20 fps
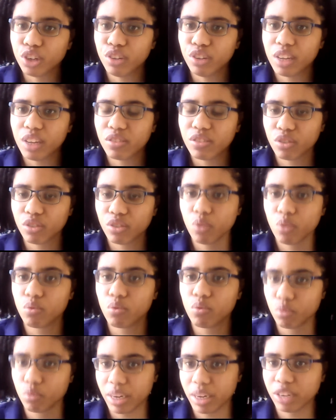so
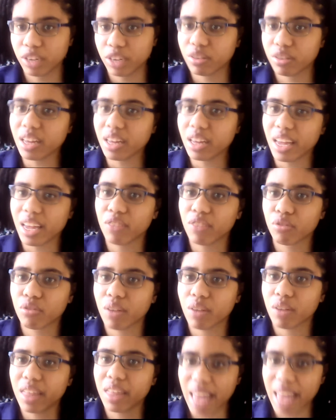rich, the history
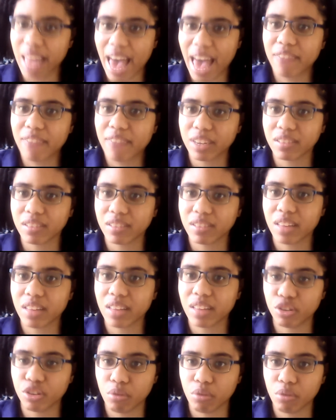and the advocacy that
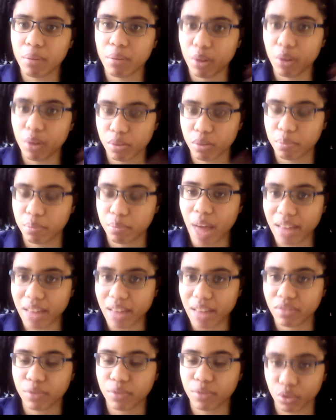she's doing both as
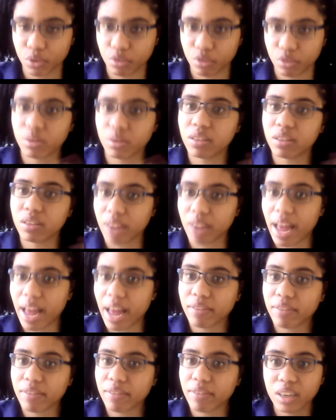for students and
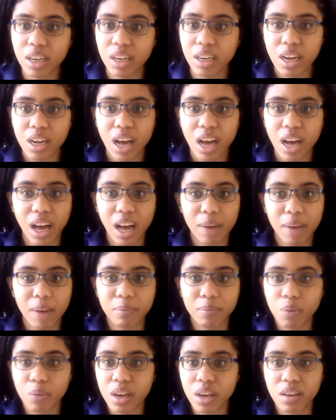after.
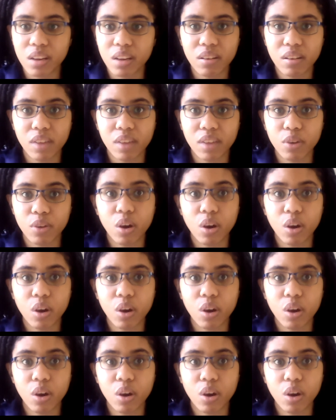If you go